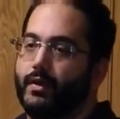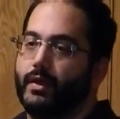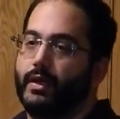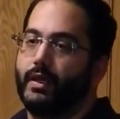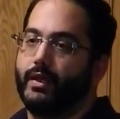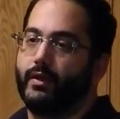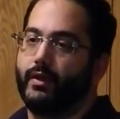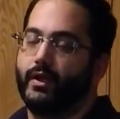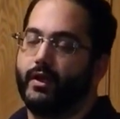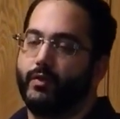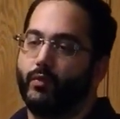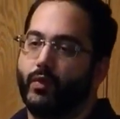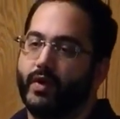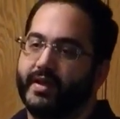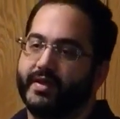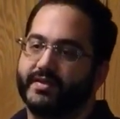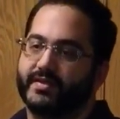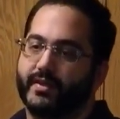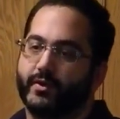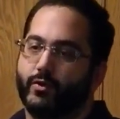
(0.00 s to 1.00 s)
in, in
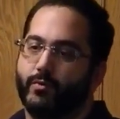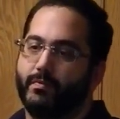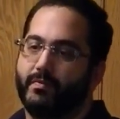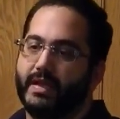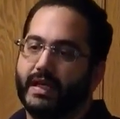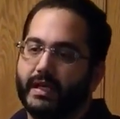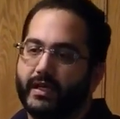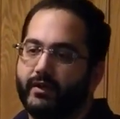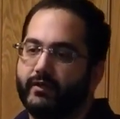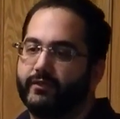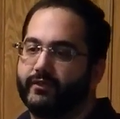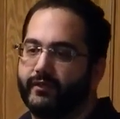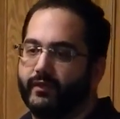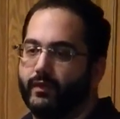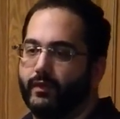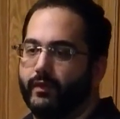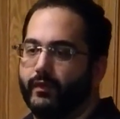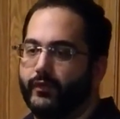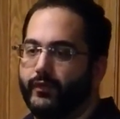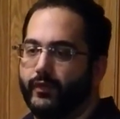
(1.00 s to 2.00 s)
ways that are
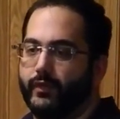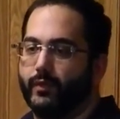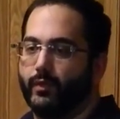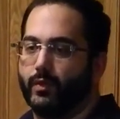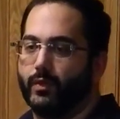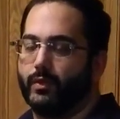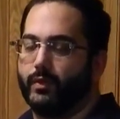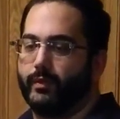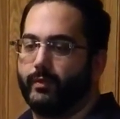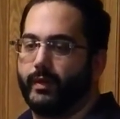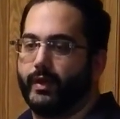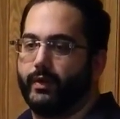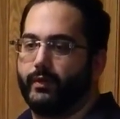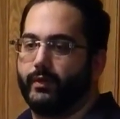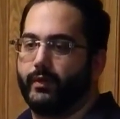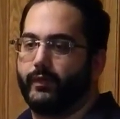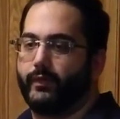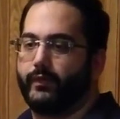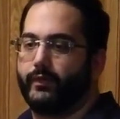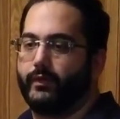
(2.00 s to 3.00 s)
meaningful to the world
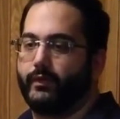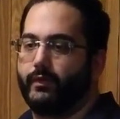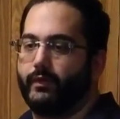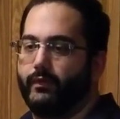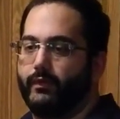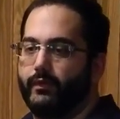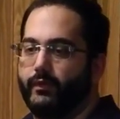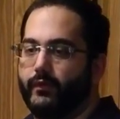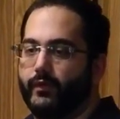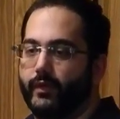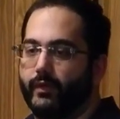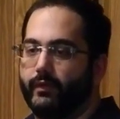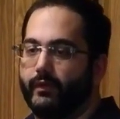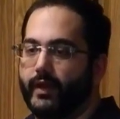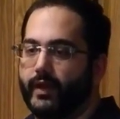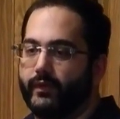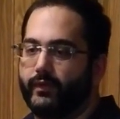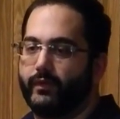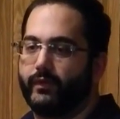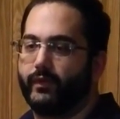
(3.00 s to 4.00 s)
around us. So
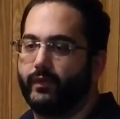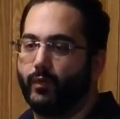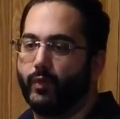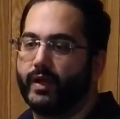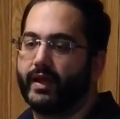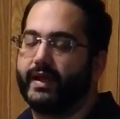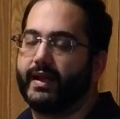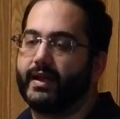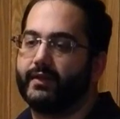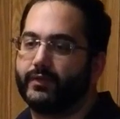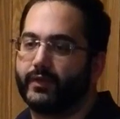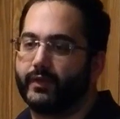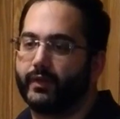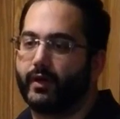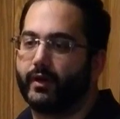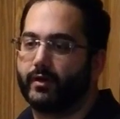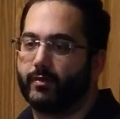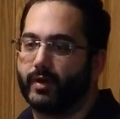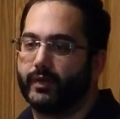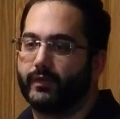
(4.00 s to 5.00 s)
that's when I have to
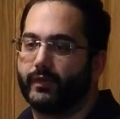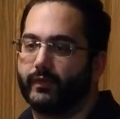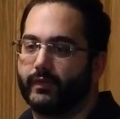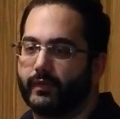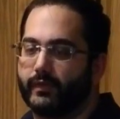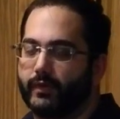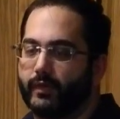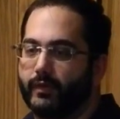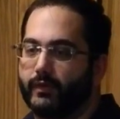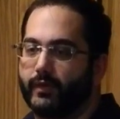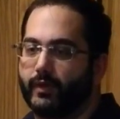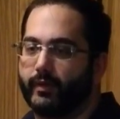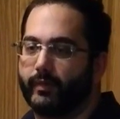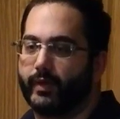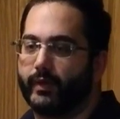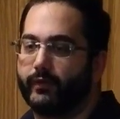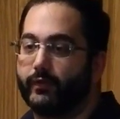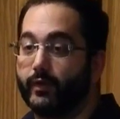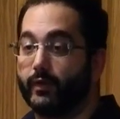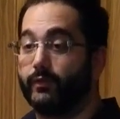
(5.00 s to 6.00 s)
talk about this. That's how I talk
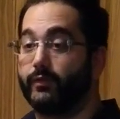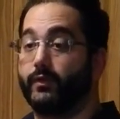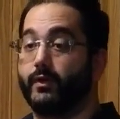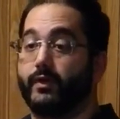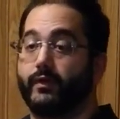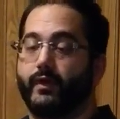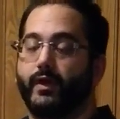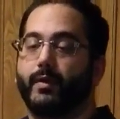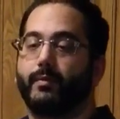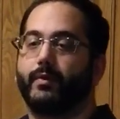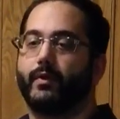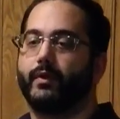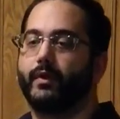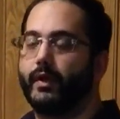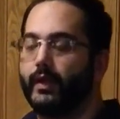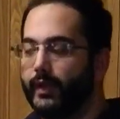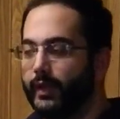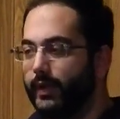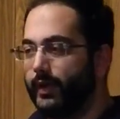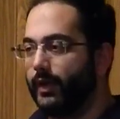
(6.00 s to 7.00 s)
about it. So for example,
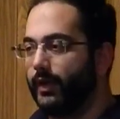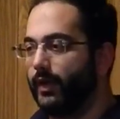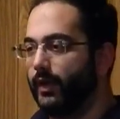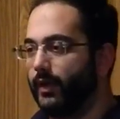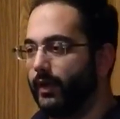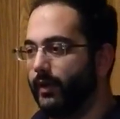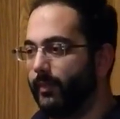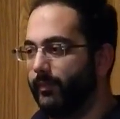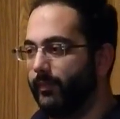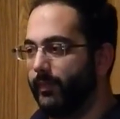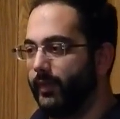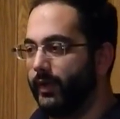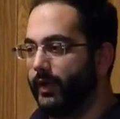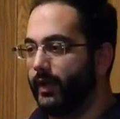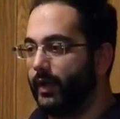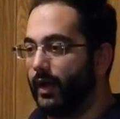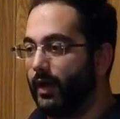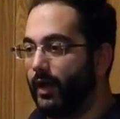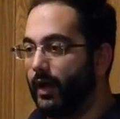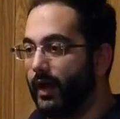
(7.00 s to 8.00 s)
um,
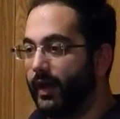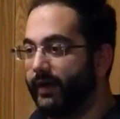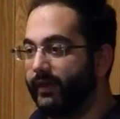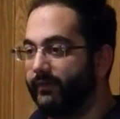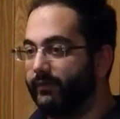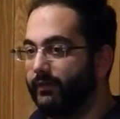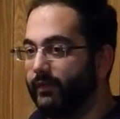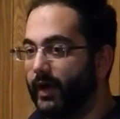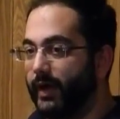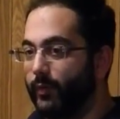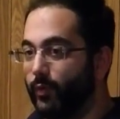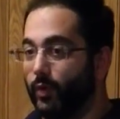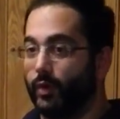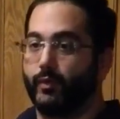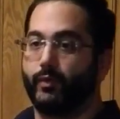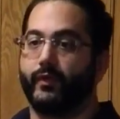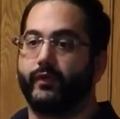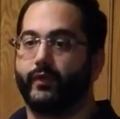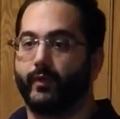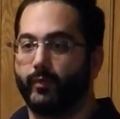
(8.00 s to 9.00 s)
I I
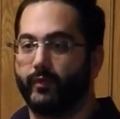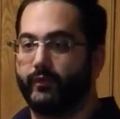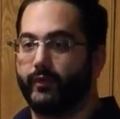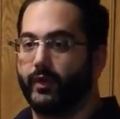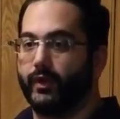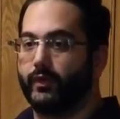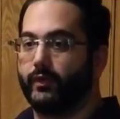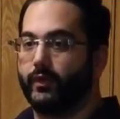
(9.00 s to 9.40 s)
work with someone very